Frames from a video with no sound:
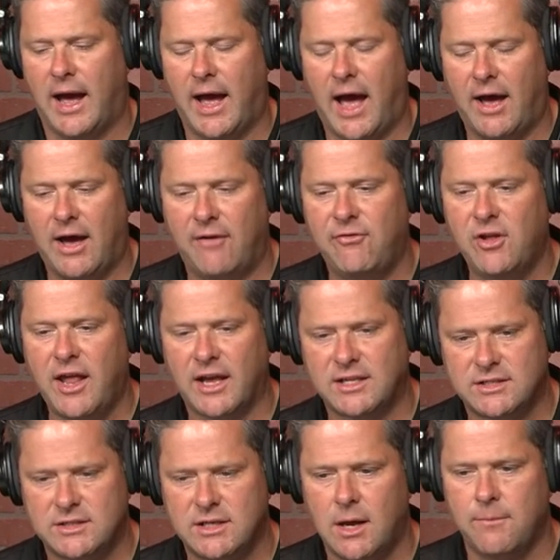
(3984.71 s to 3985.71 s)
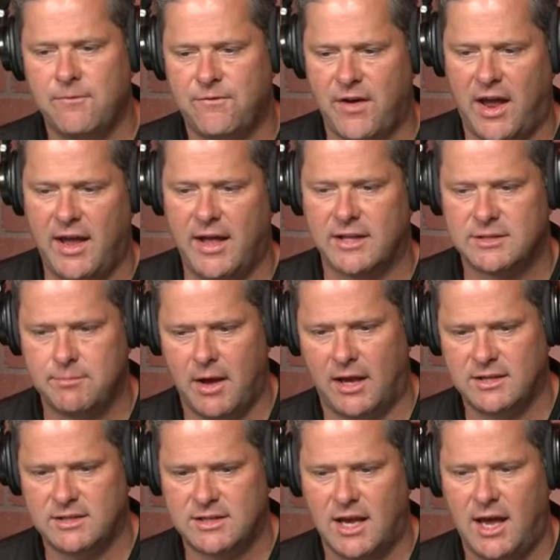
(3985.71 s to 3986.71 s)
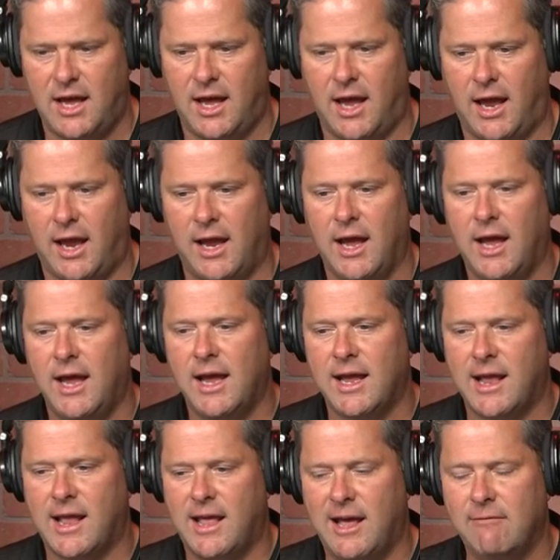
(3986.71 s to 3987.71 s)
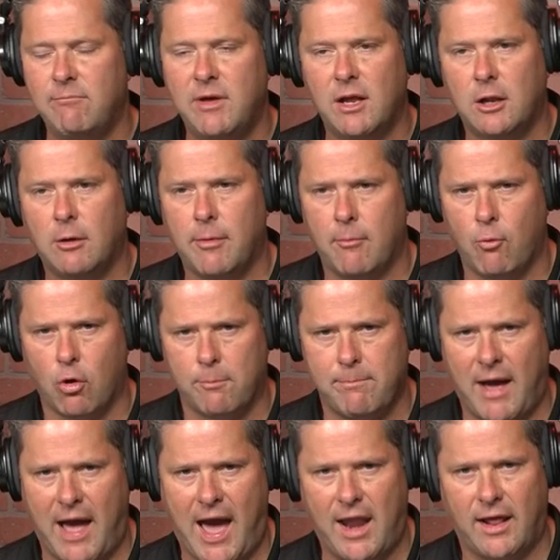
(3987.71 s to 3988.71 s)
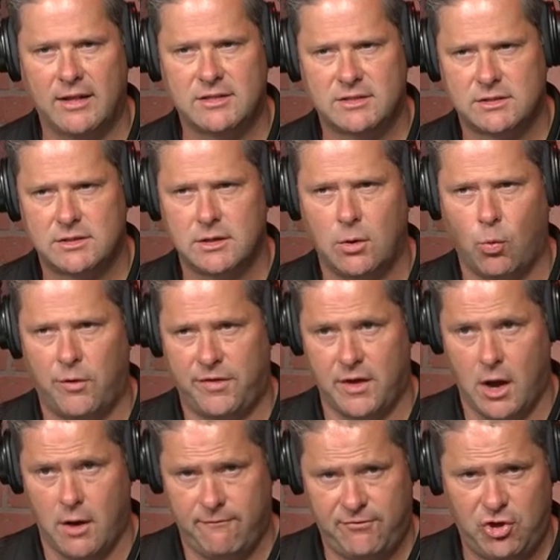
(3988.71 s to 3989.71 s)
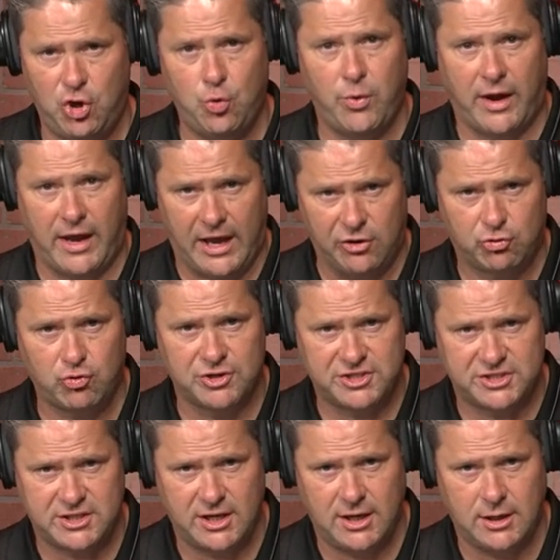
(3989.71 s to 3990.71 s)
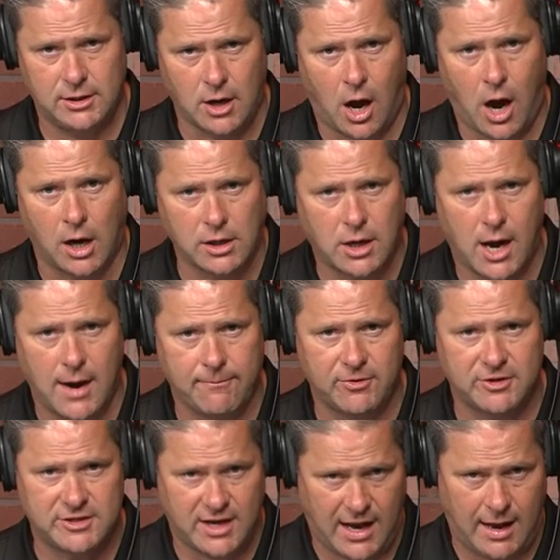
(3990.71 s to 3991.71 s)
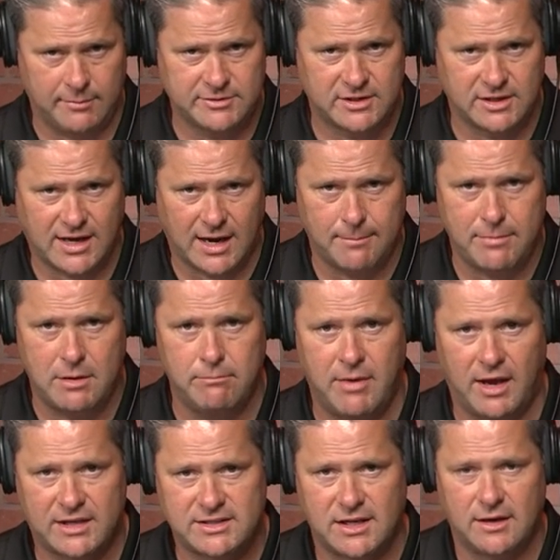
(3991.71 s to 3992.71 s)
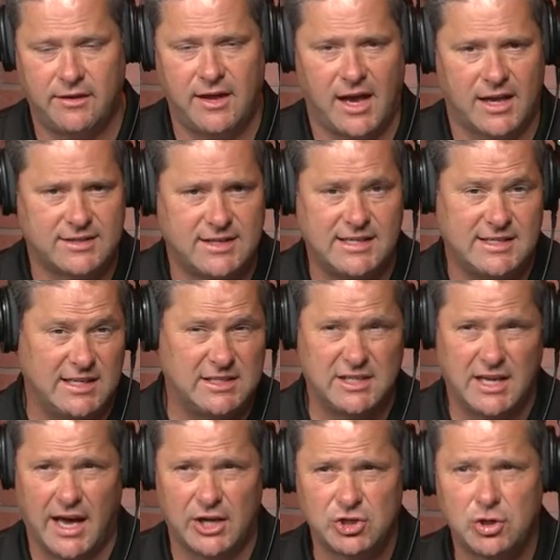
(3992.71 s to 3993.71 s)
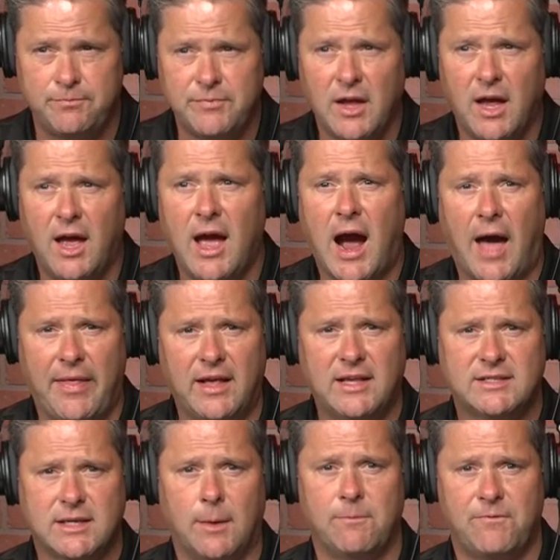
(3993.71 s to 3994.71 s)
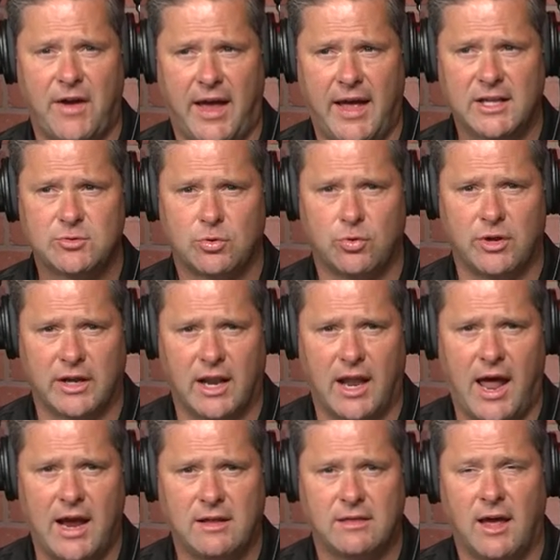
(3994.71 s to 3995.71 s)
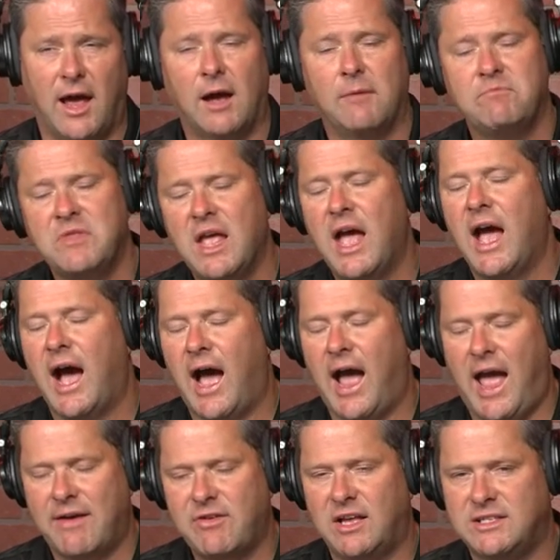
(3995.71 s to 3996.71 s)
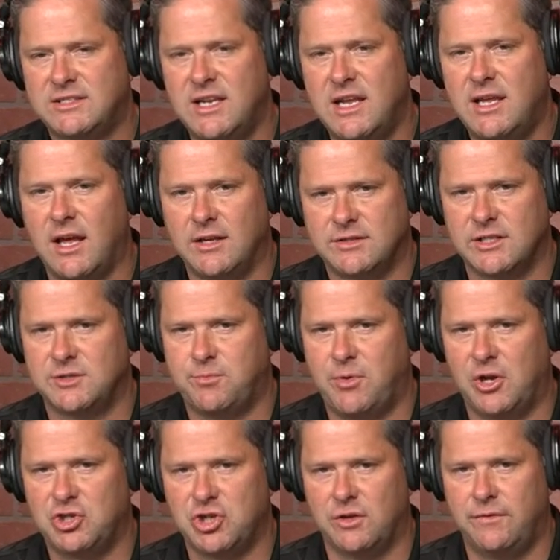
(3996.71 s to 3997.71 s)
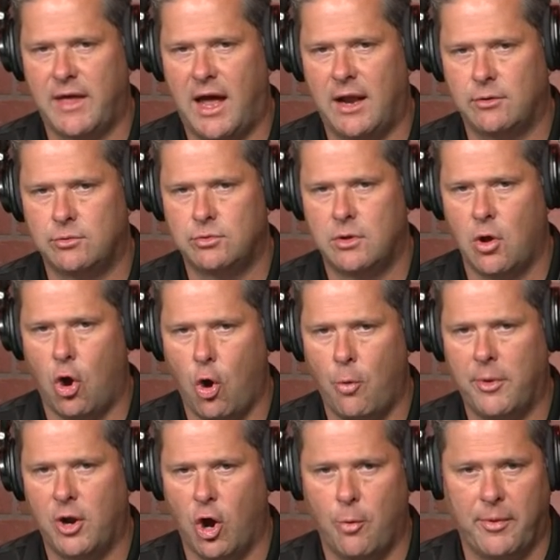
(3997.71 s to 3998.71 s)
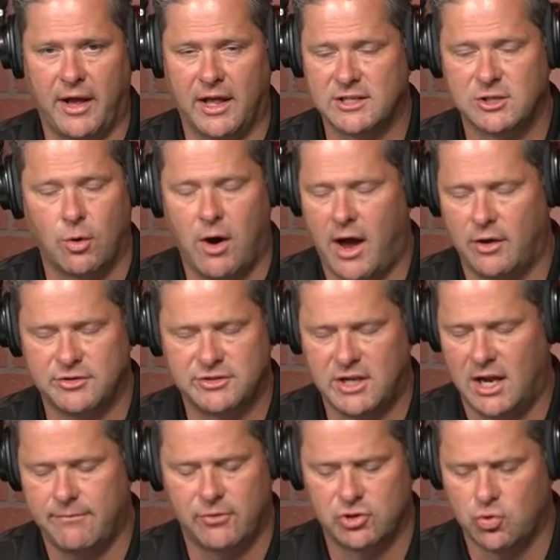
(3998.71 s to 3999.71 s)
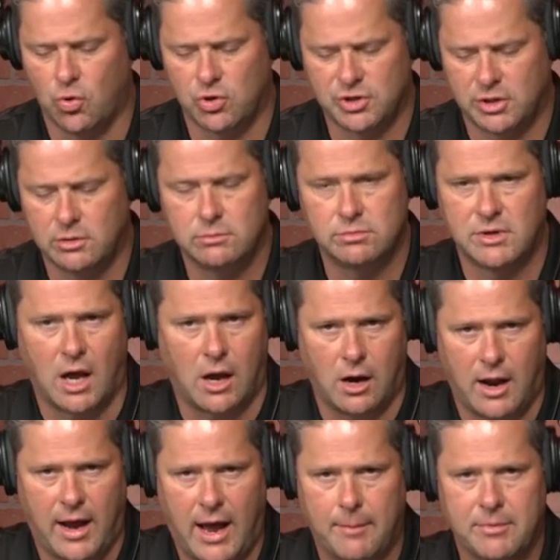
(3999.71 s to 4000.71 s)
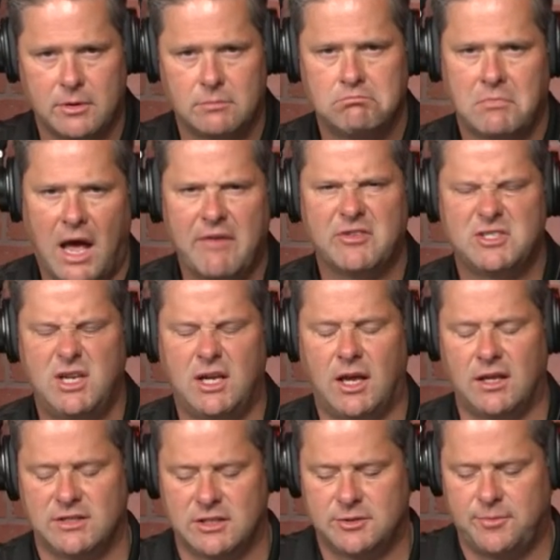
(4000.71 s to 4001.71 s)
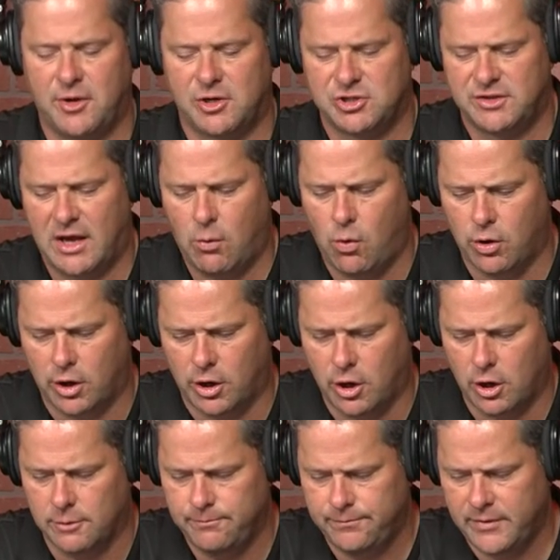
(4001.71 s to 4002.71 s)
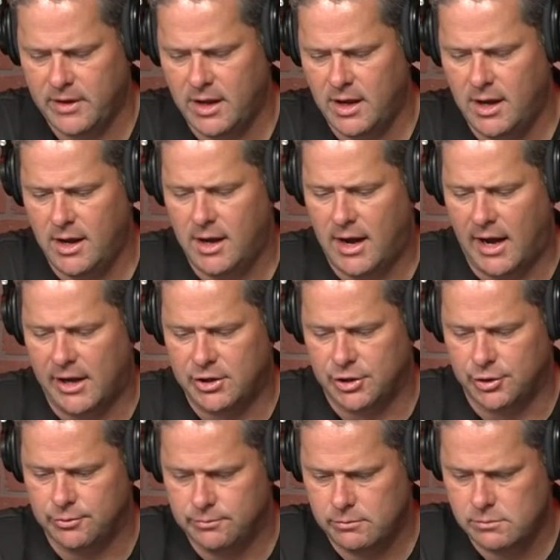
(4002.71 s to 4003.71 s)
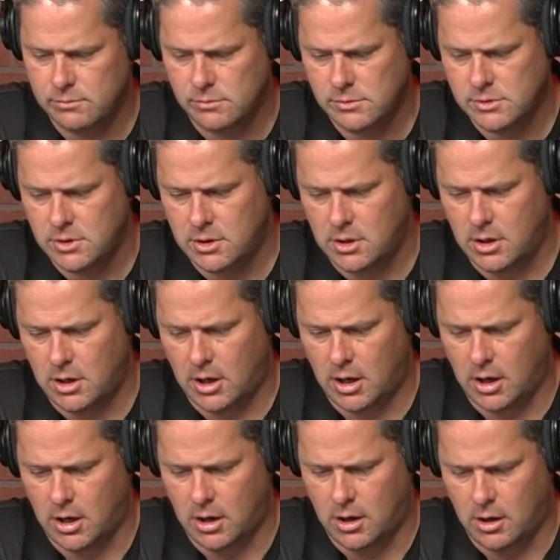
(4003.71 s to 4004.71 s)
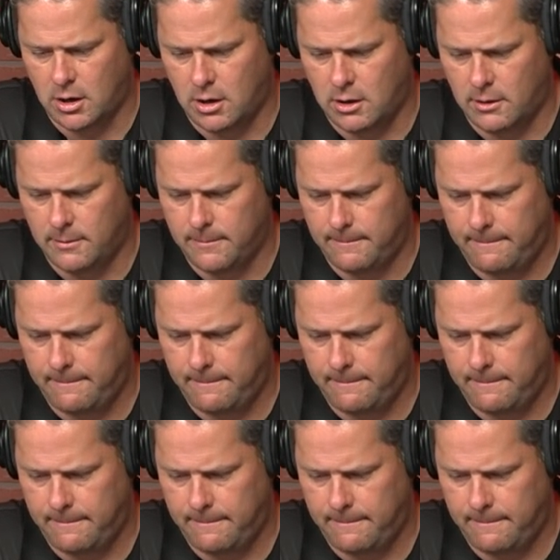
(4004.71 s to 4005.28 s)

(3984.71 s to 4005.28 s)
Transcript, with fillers: I feel like some fans may say, give me a little bit more balance with a few interesting non conference games to kind of be mixed into the SEC schedule. I think some fans would really like that. I have a sneaking suspicion that home and home against Ohio State for Georgia not going to happen. I have a sneaking suspicion that won't occur. I do. Um,